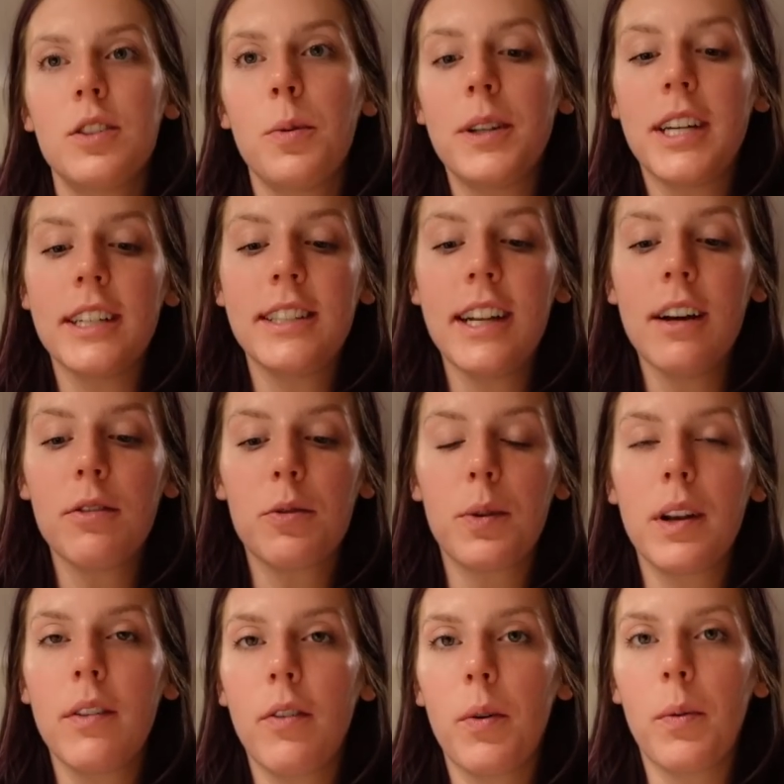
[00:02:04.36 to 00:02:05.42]
So we tested out
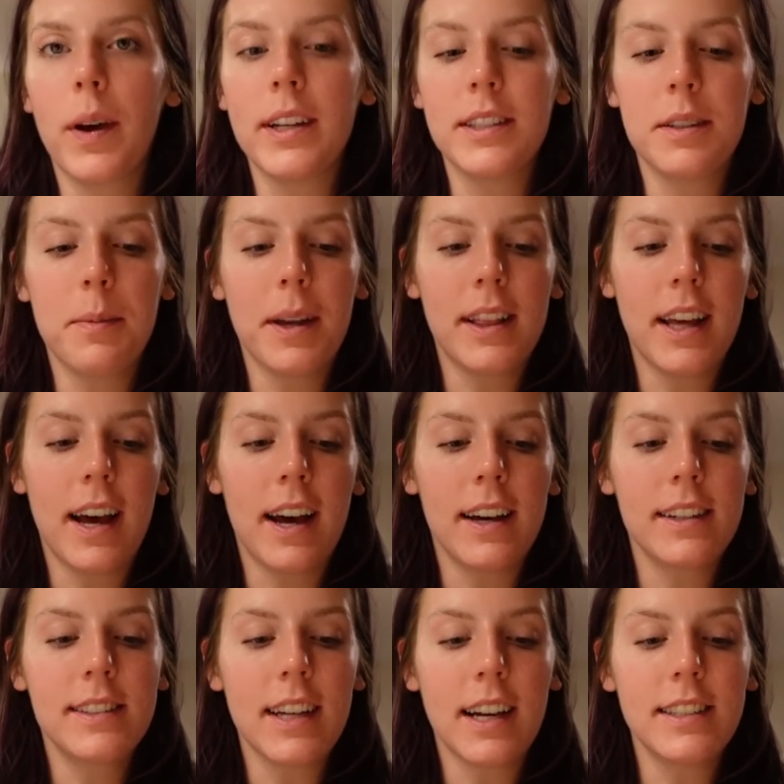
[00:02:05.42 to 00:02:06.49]
three different ways to make the
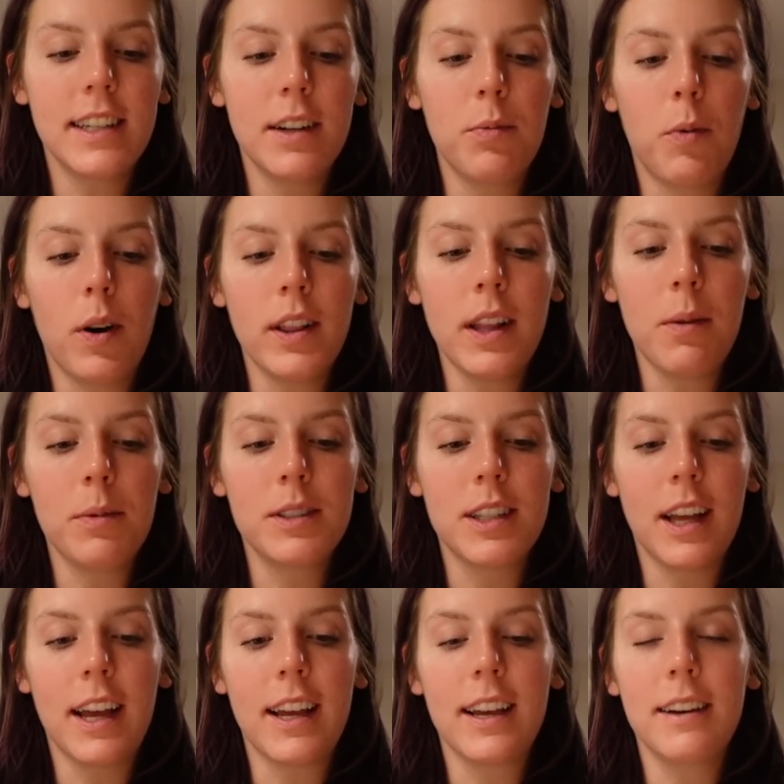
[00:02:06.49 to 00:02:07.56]
eggs. I did one that was
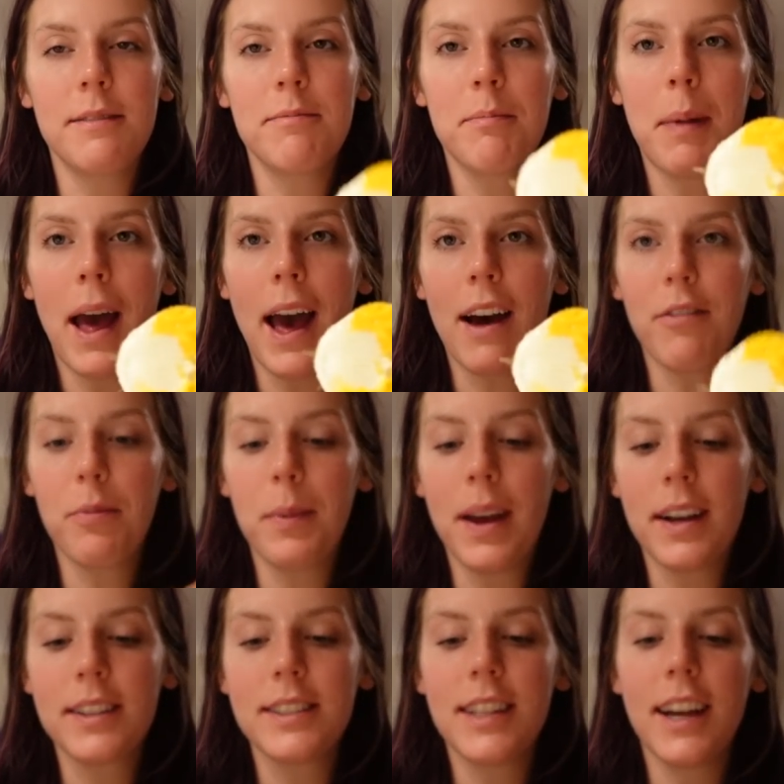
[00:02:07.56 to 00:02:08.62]
like half
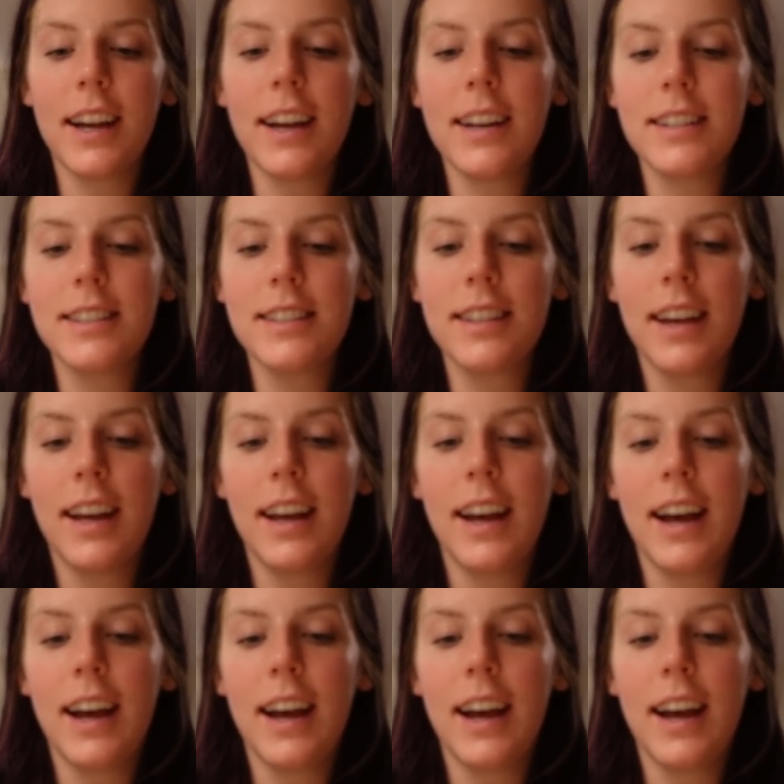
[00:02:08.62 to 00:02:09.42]
mixed, I guess.